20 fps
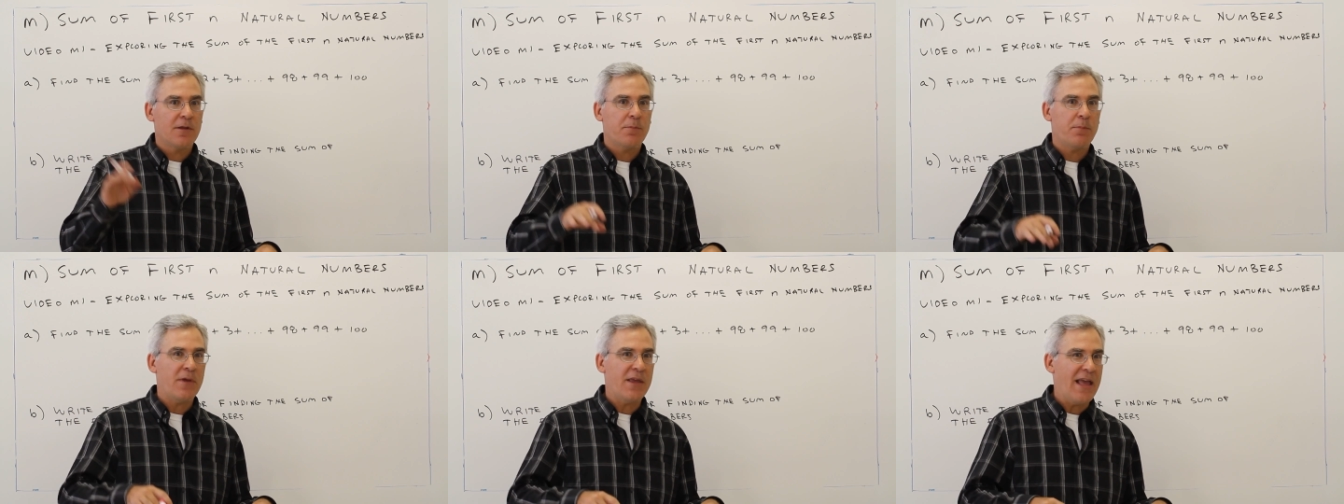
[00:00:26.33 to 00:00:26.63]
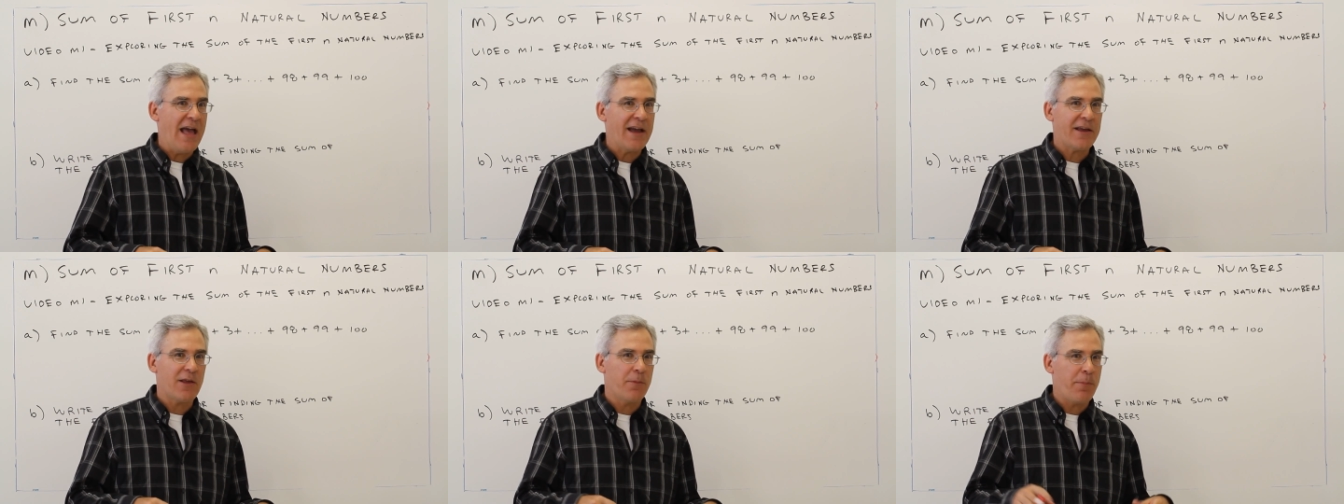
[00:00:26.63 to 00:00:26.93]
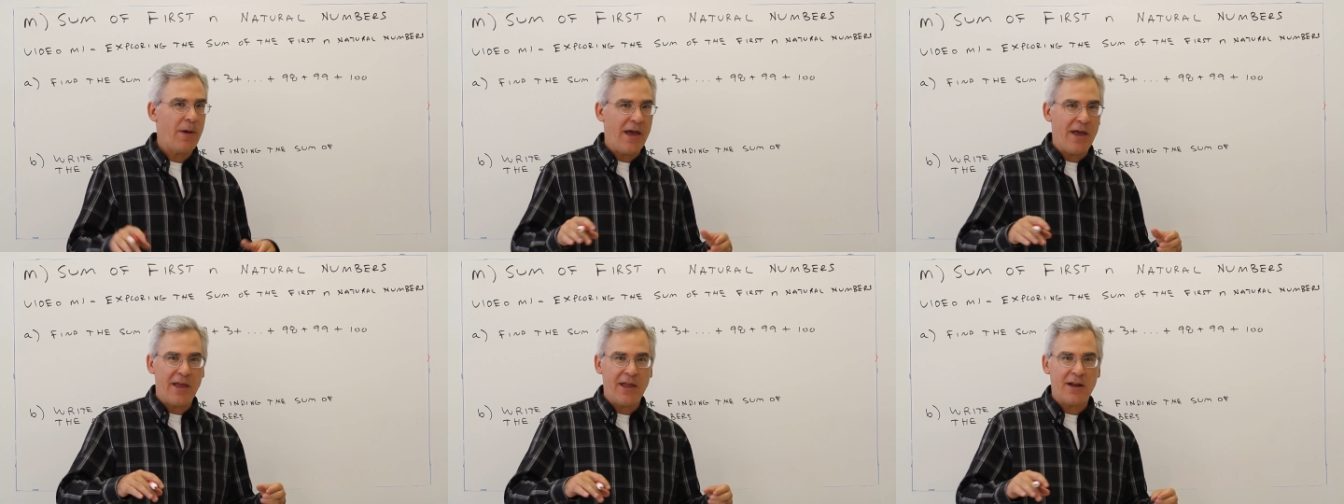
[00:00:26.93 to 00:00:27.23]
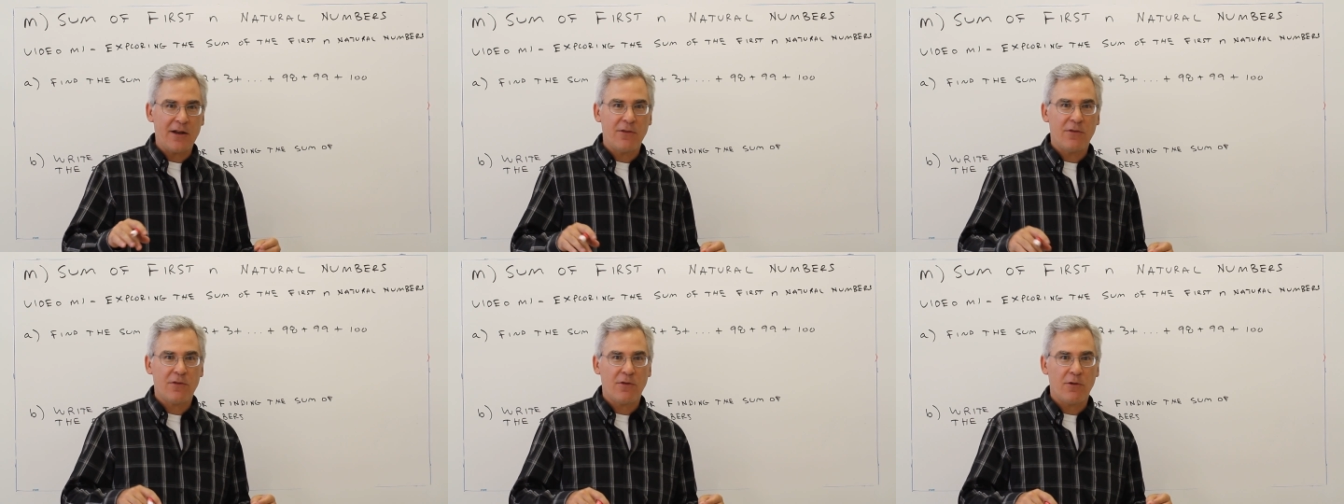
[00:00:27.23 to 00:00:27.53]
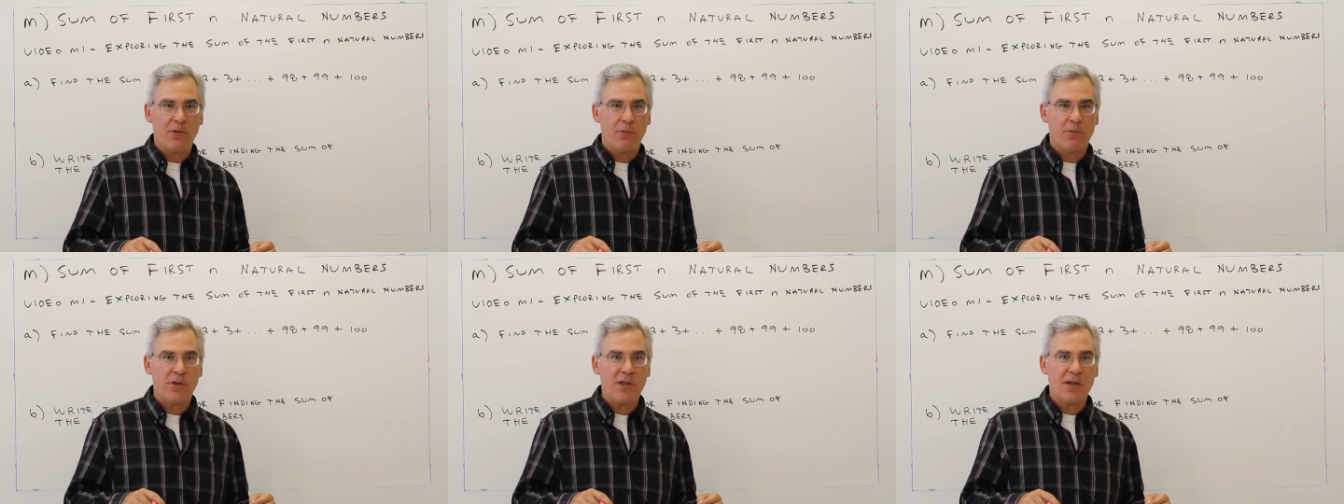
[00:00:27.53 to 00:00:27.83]
be occupied
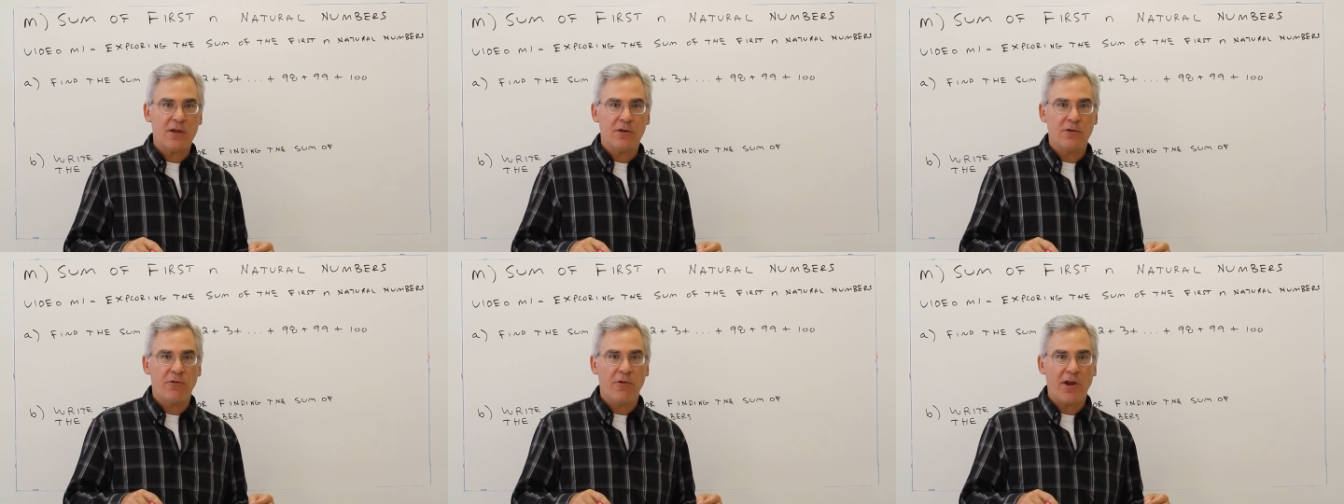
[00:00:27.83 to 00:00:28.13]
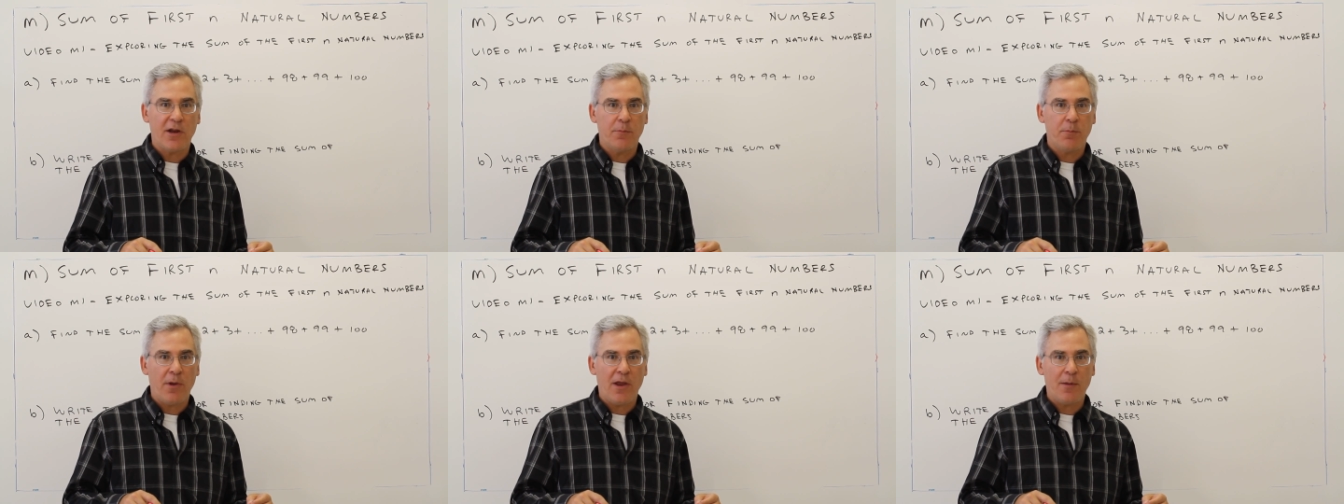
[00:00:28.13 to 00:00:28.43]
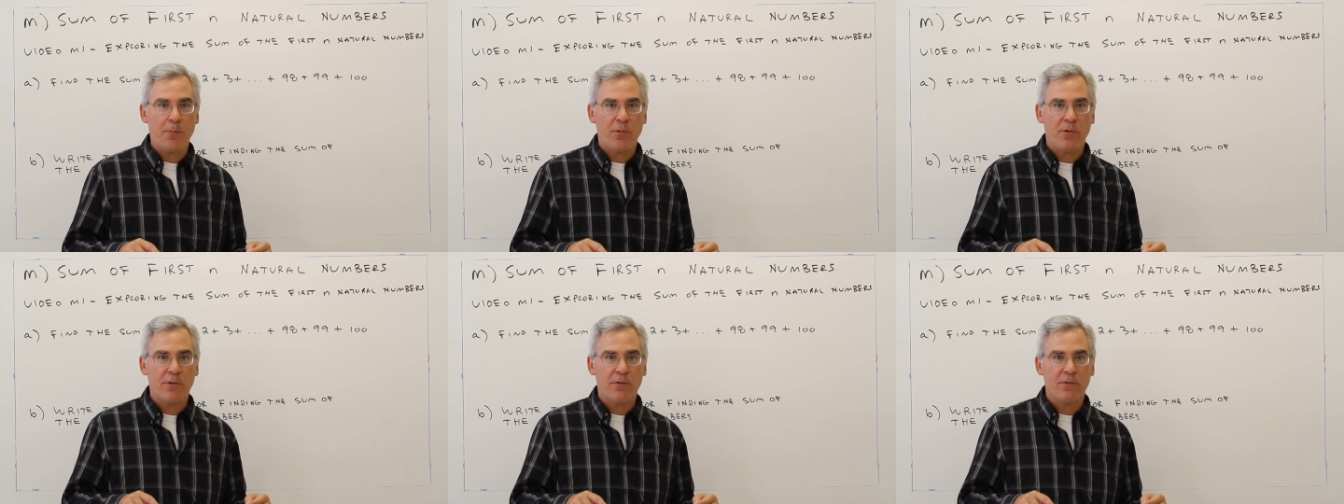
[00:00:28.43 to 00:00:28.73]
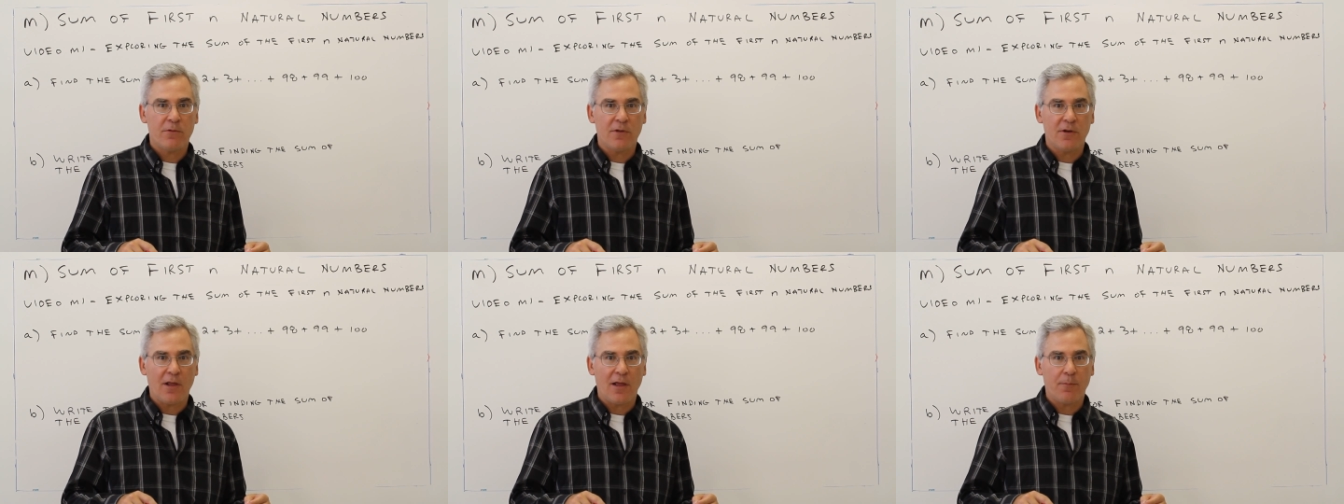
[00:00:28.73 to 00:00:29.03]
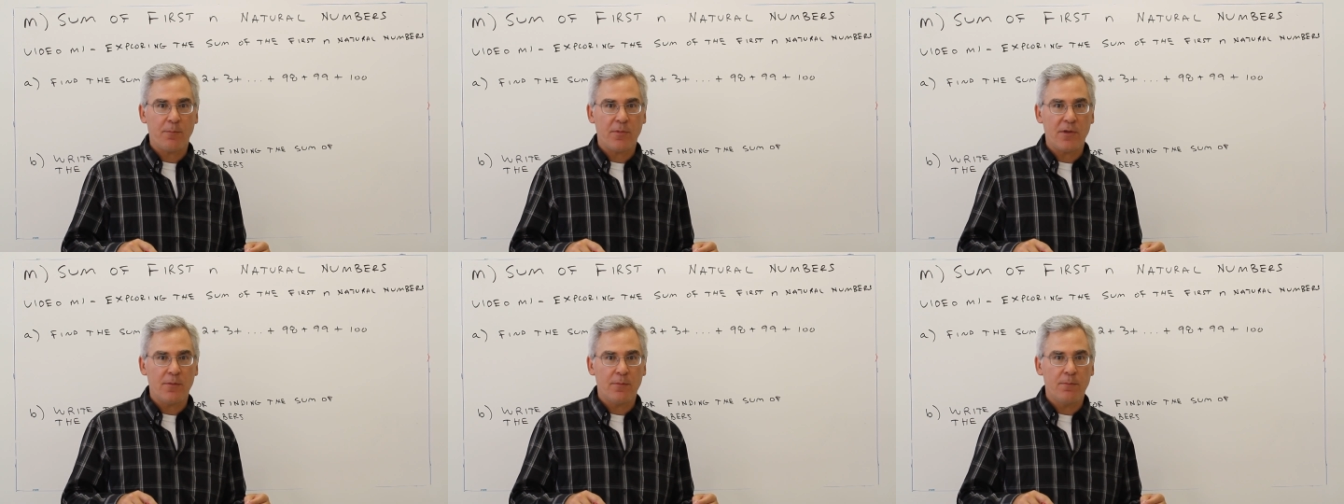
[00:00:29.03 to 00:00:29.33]
so he could grade papers and
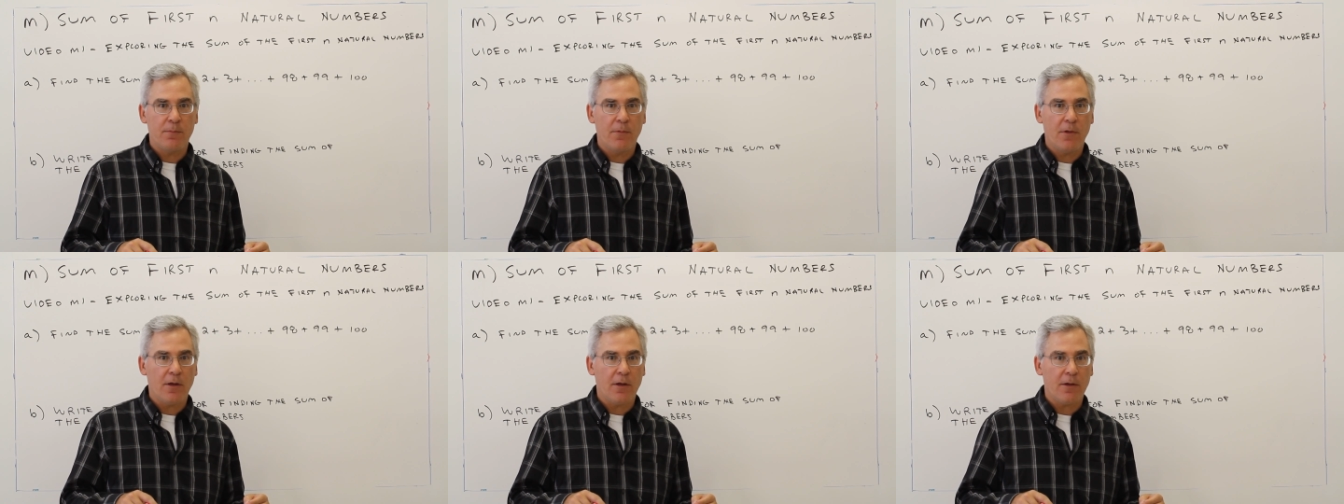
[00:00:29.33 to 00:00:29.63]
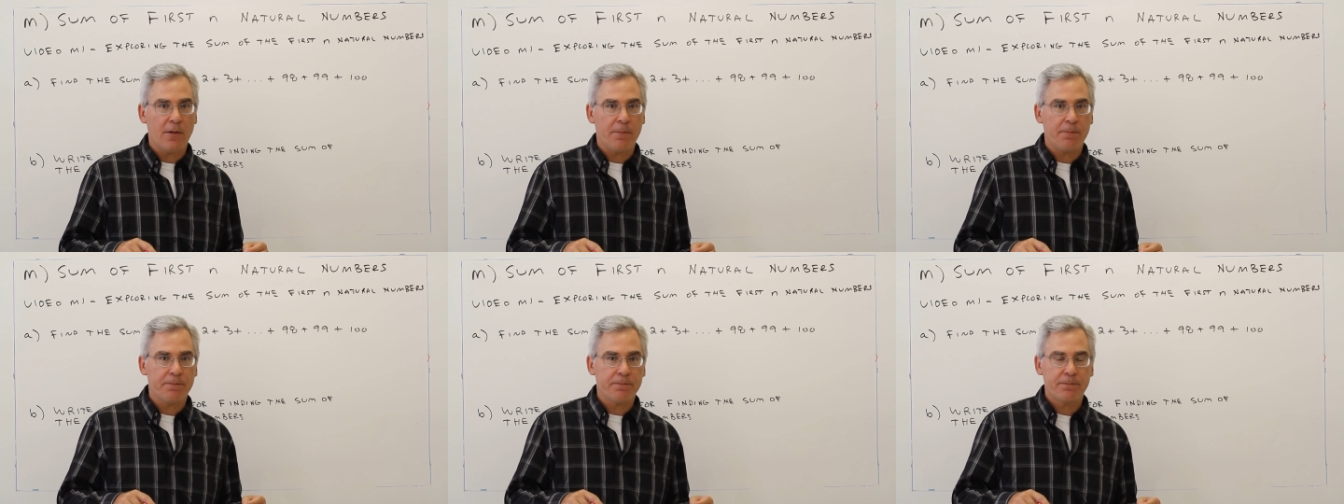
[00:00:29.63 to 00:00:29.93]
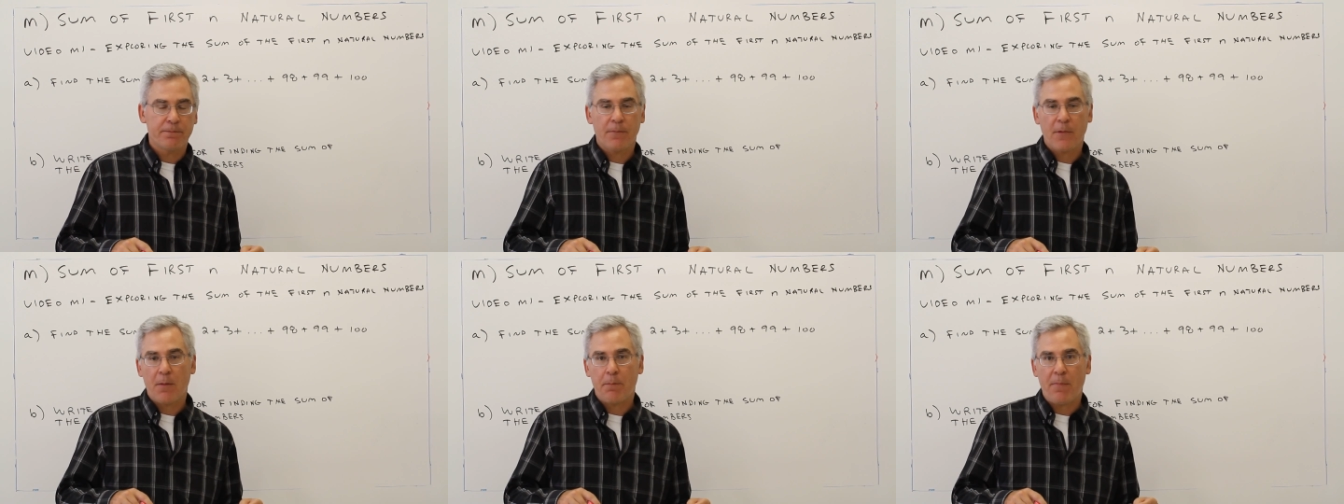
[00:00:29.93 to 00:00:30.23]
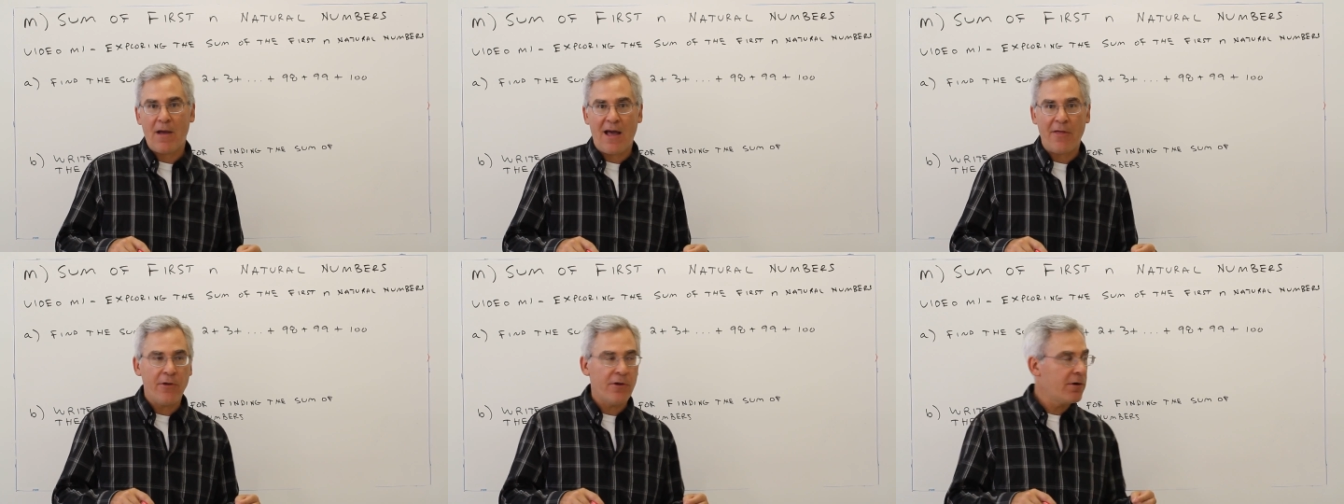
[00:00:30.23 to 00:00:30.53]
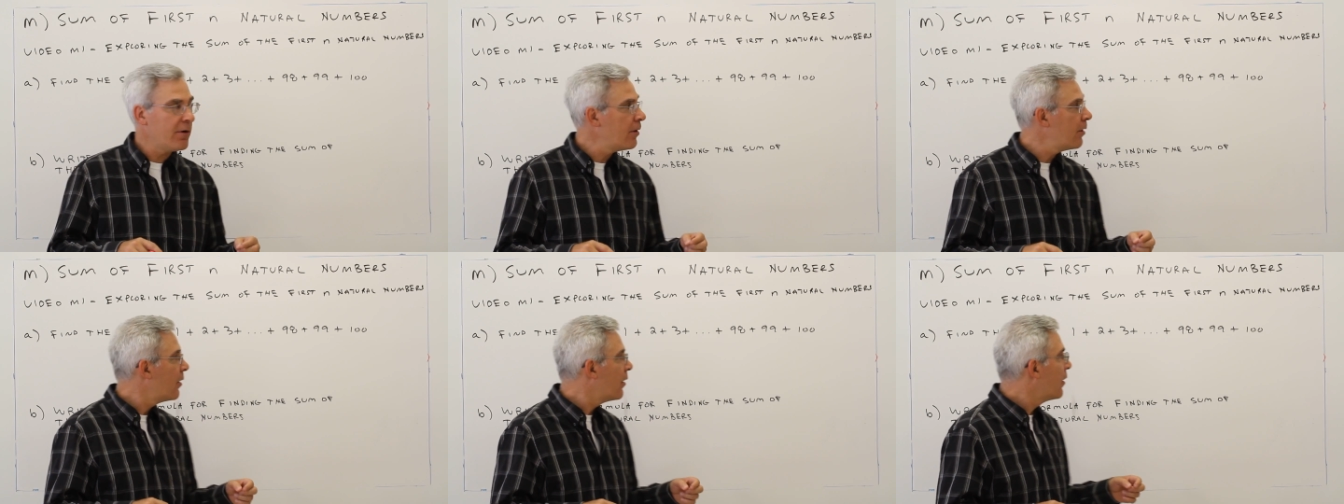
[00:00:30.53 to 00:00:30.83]
not be um,
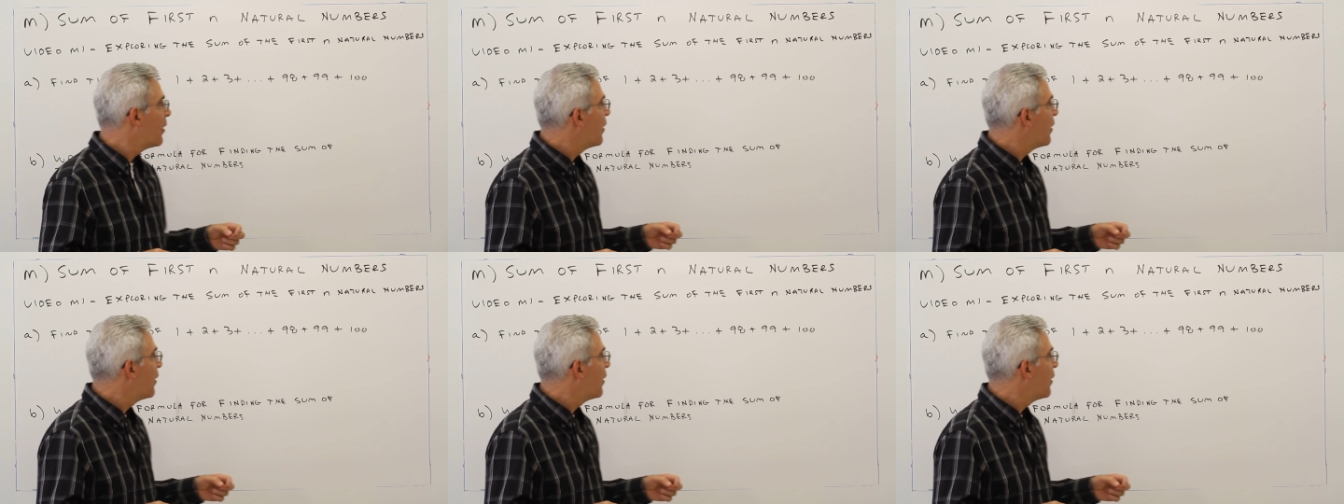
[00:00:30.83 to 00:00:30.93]
bothered.